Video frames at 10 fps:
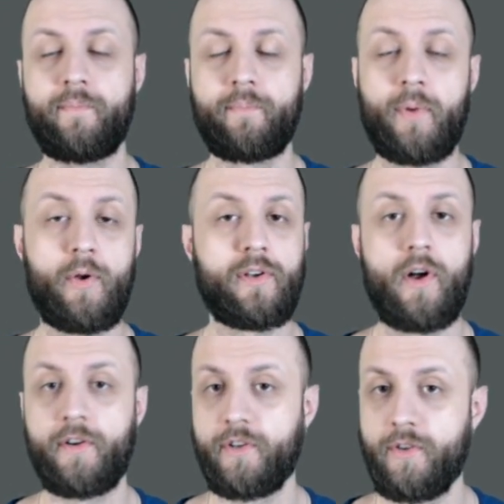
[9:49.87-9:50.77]

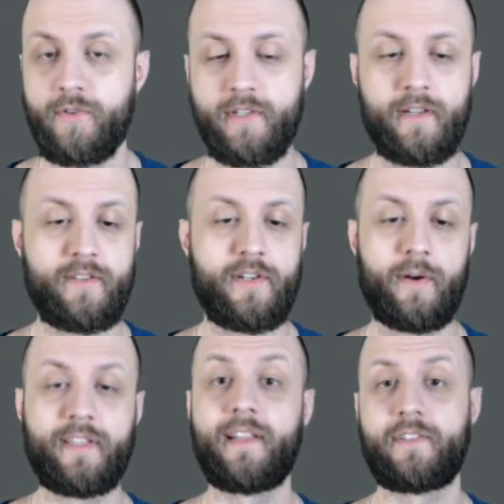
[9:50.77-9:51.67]
protocol you're using. So
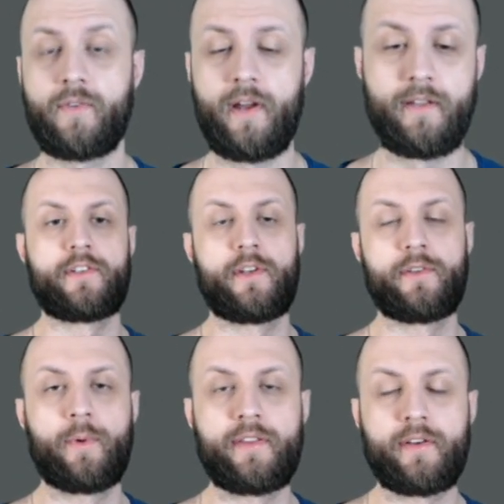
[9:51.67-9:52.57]
I think that's great. So the
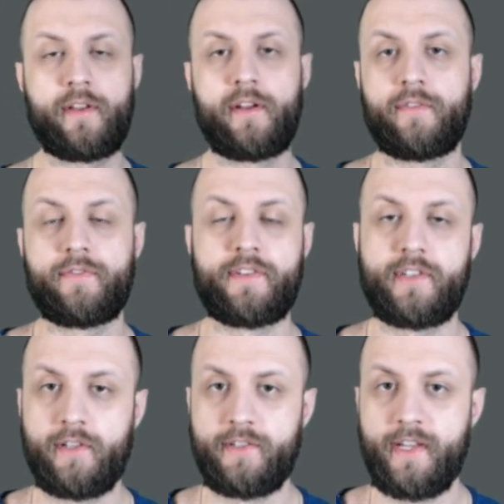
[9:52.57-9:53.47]
way they're going to
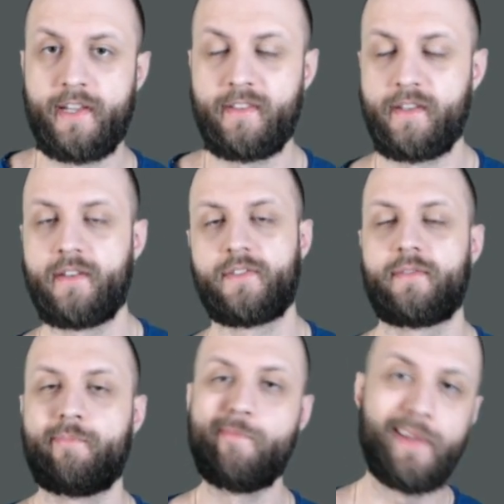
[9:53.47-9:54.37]
facilitate these
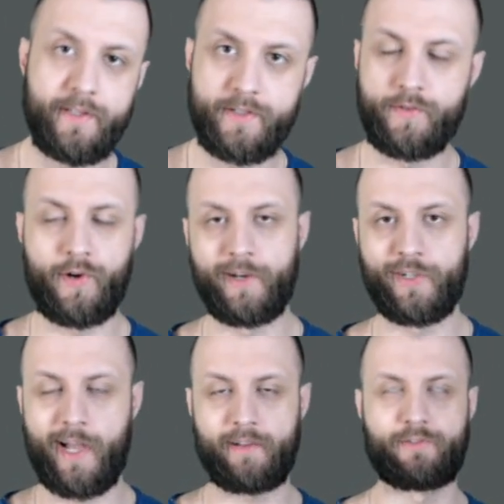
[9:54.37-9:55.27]
millions of
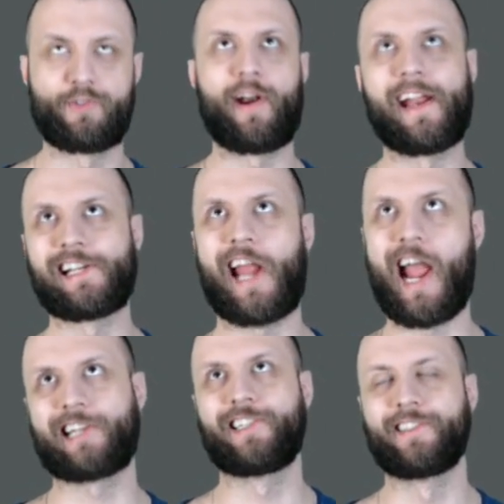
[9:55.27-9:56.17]

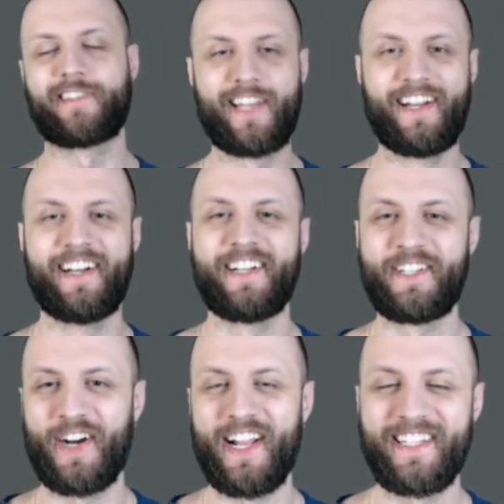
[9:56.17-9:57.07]
transactions
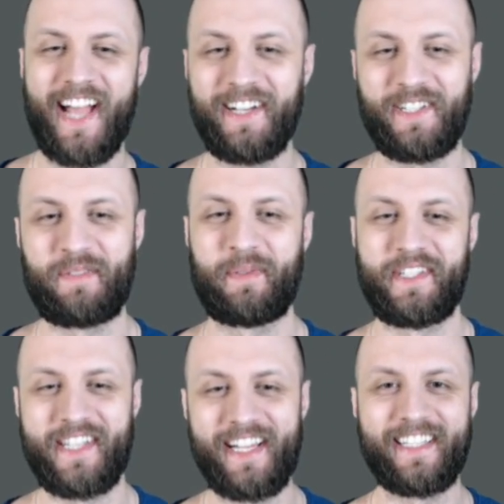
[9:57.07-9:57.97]
transactions per
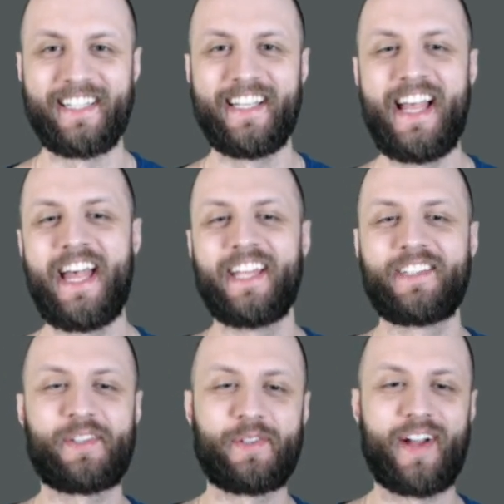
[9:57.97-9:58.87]
second
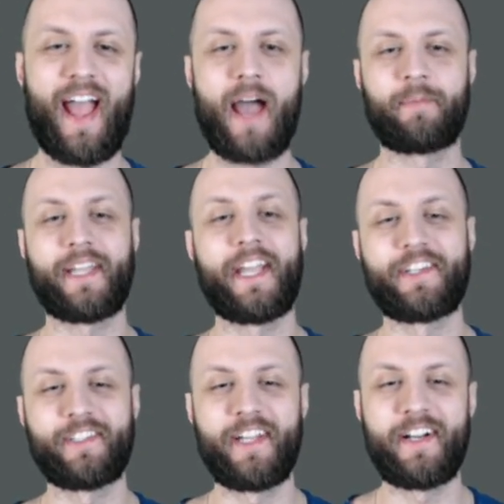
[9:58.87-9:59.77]
is through their
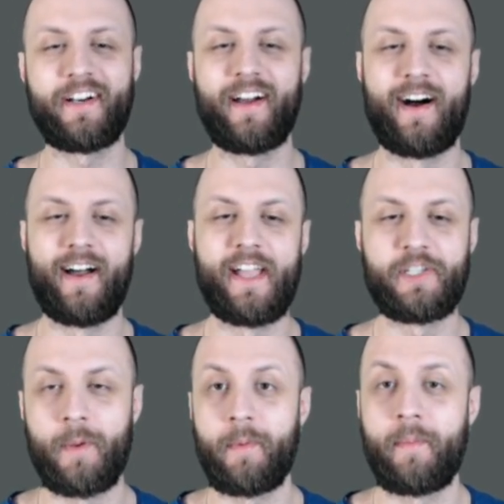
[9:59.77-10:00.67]
application layer,
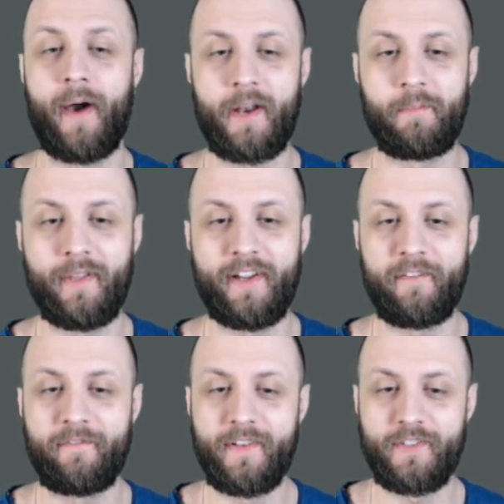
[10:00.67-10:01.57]
HPB bottom
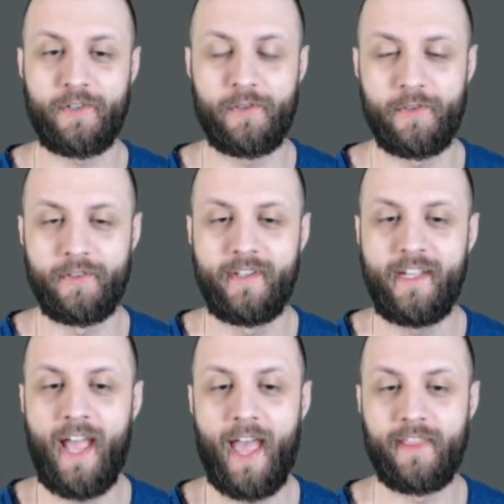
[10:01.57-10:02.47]
layer, physical,
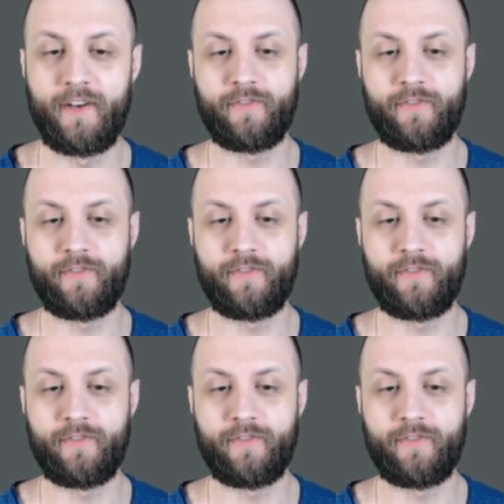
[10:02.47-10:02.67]
and then of